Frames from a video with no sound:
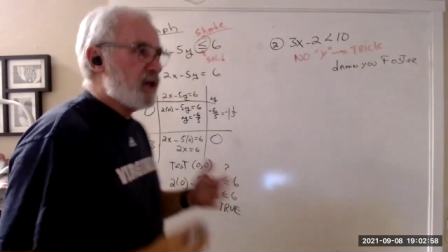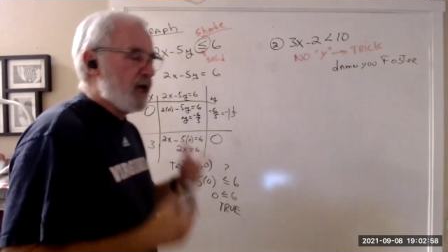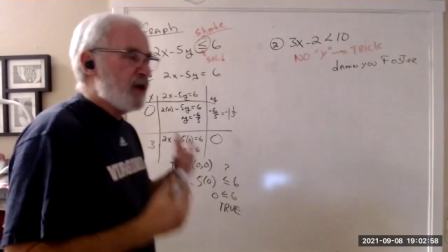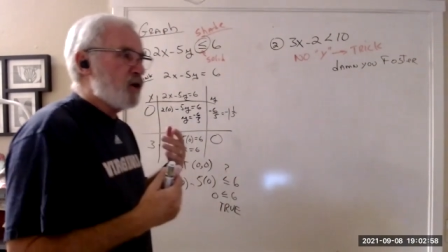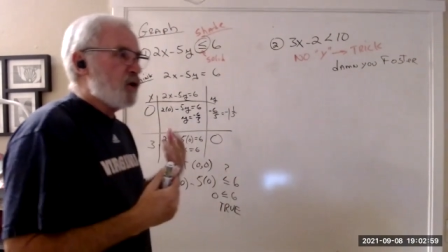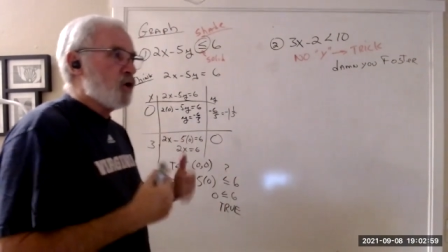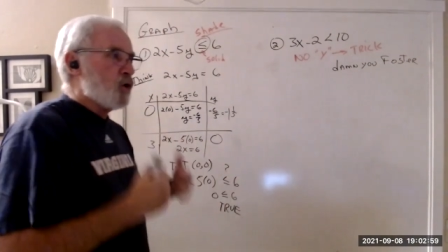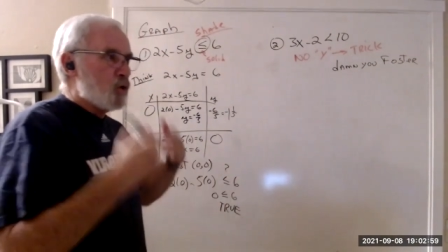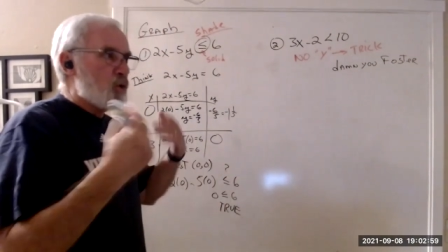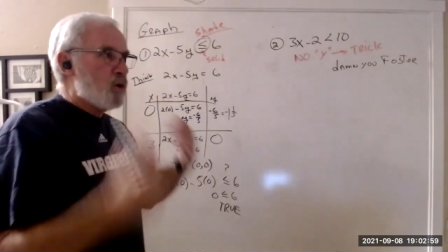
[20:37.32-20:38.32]
can
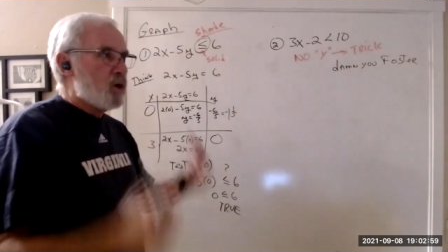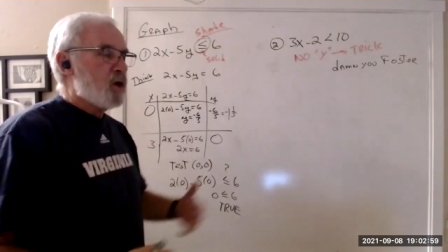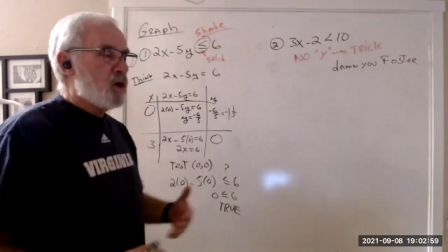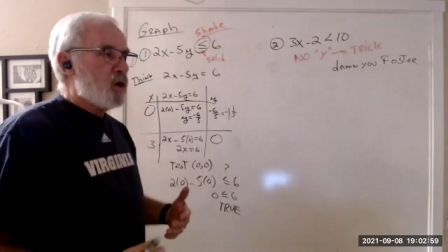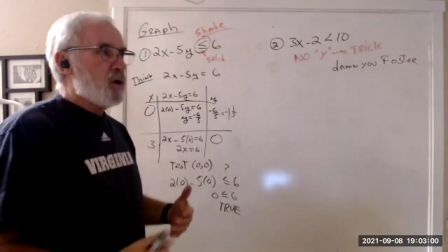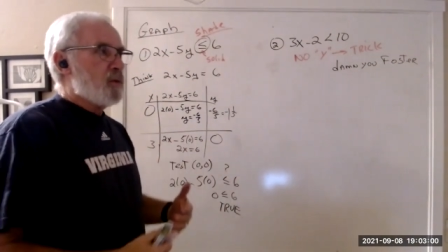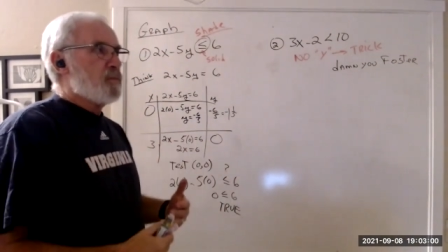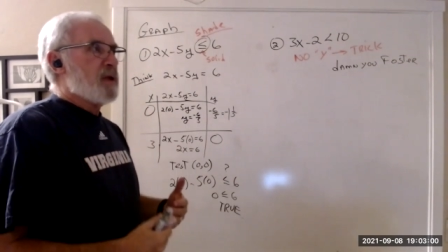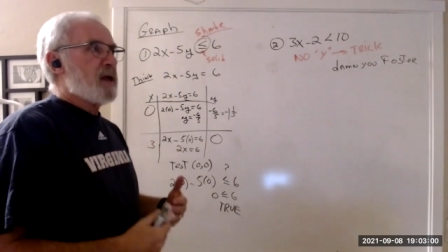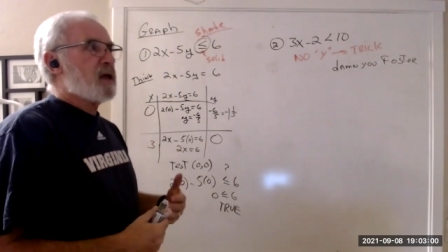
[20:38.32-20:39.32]
you
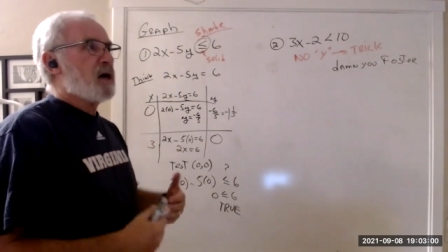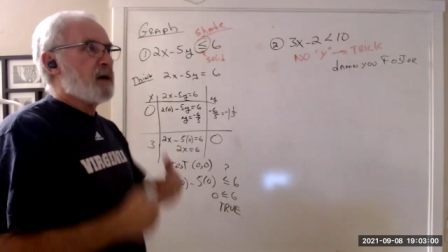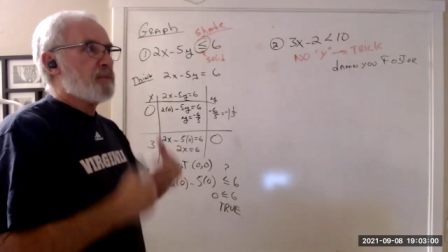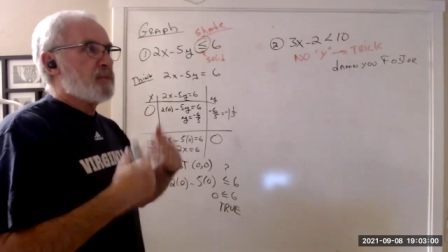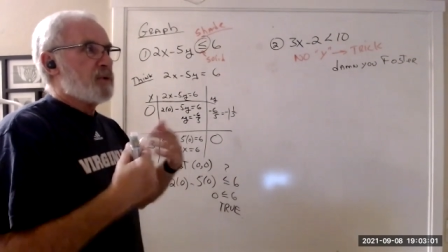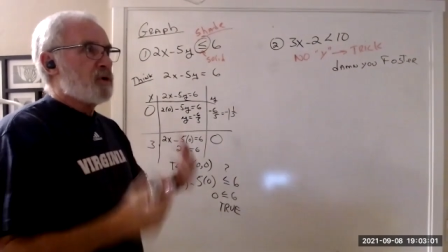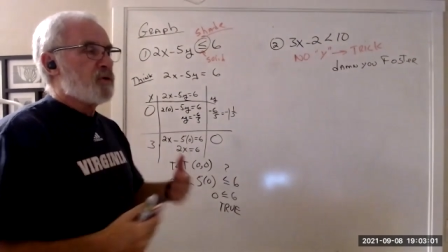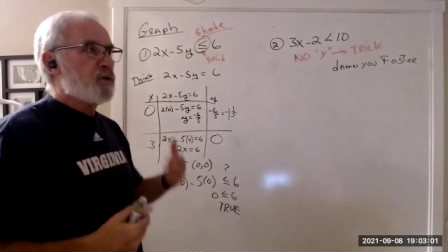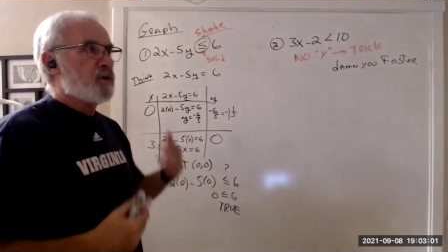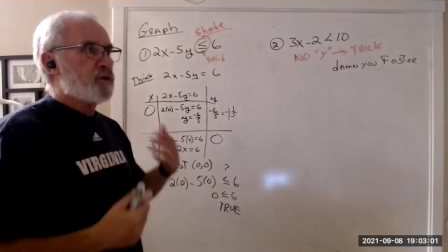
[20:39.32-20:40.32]
pick up
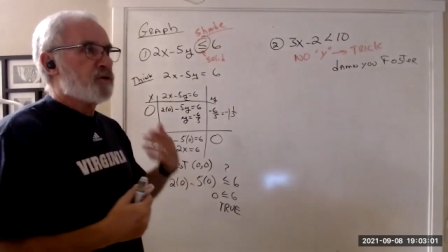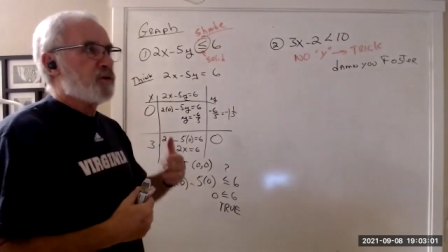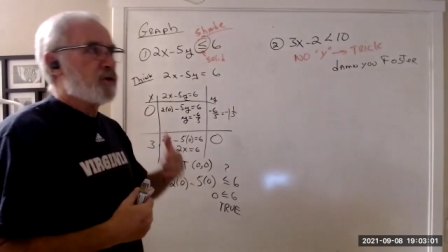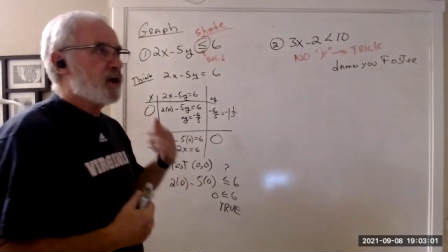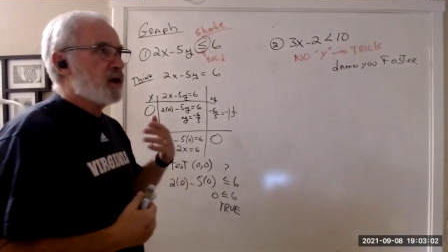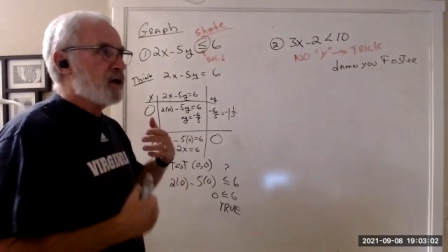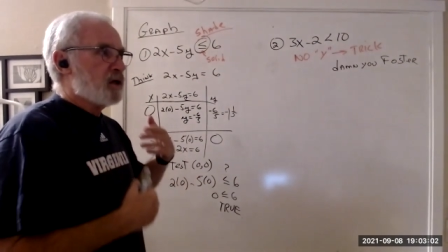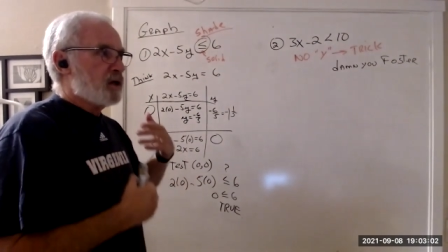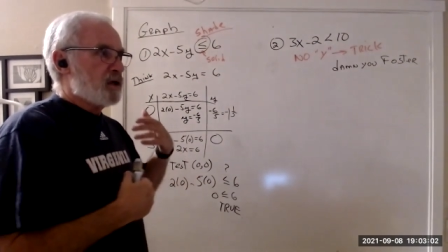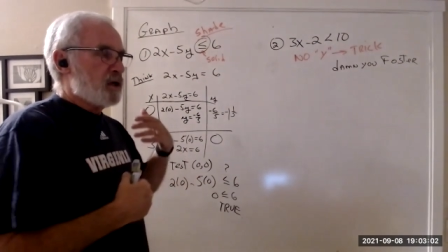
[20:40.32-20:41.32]
the, the,
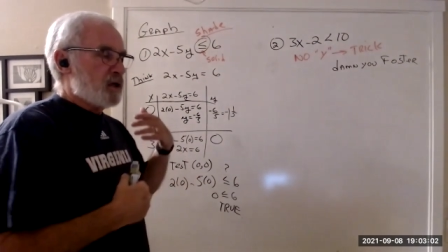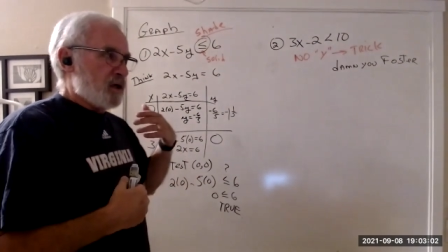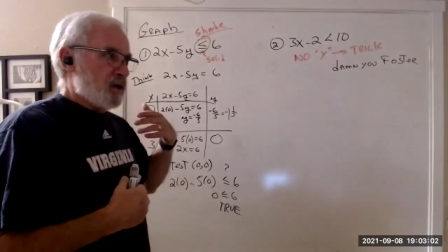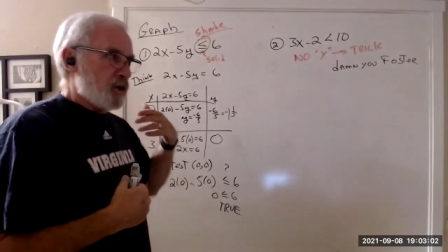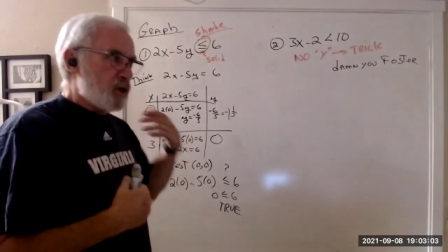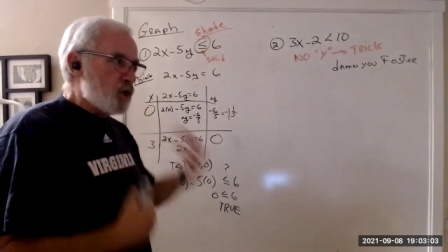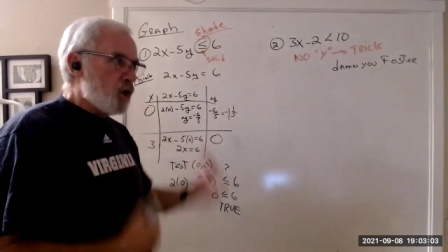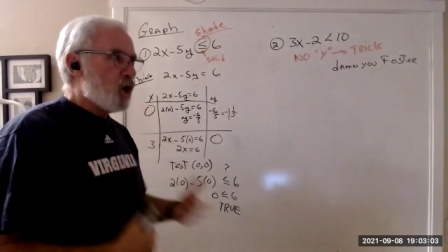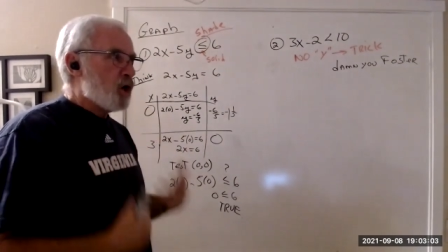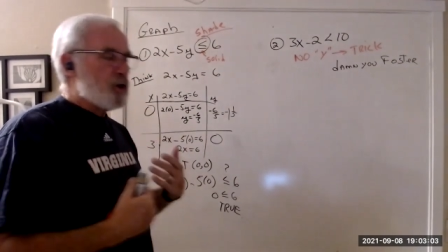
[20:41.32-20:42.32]
the
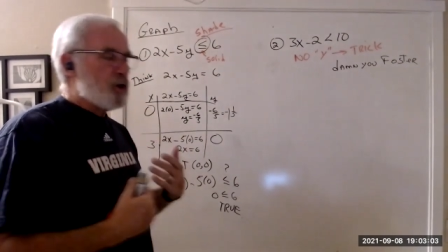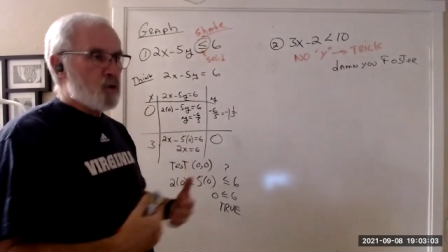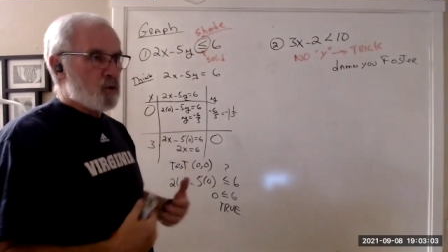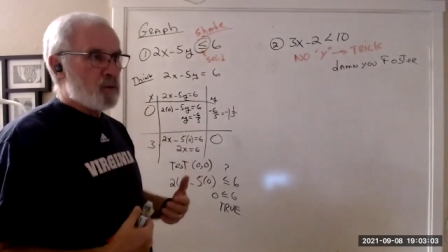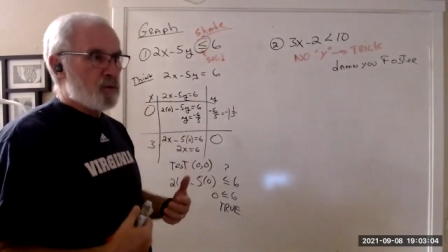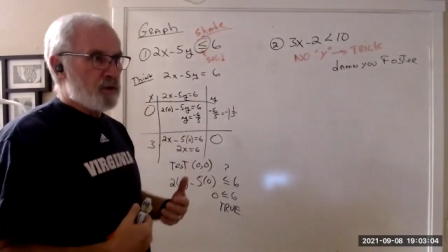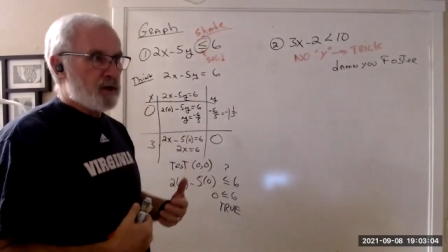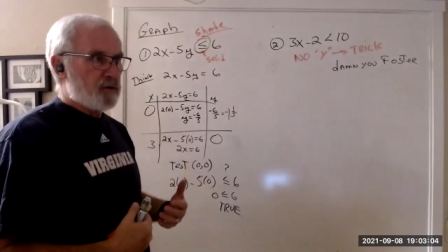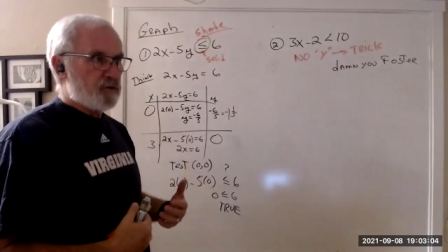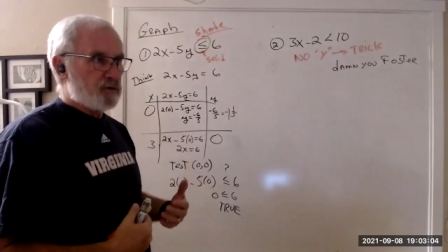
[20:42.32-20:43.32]
non normal
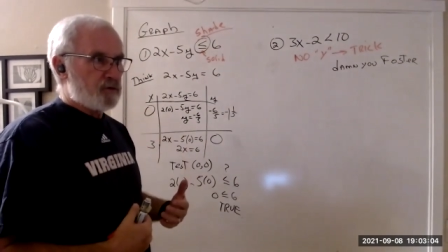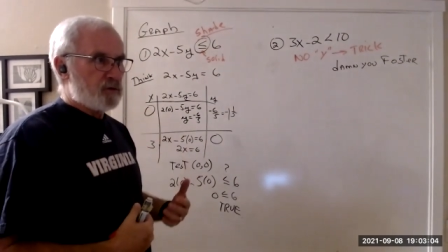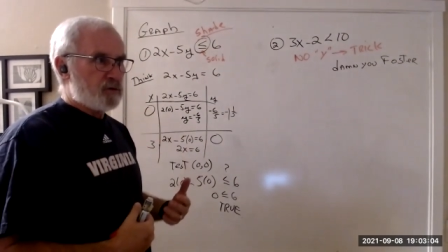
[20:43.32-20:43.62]
things?